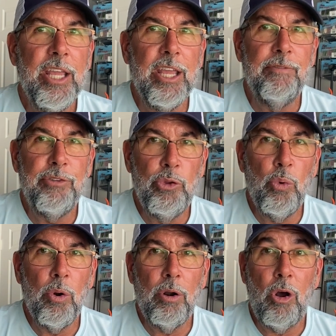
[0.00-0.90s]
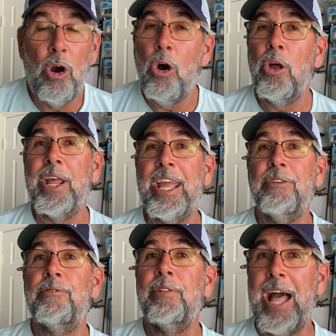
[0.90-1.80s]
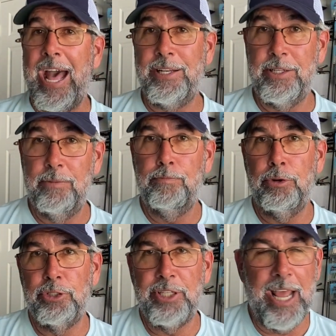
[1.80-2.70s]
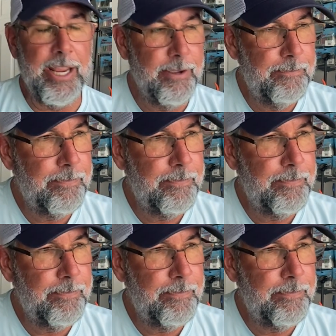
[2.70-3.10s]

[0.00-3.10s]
If you're on a flat per se,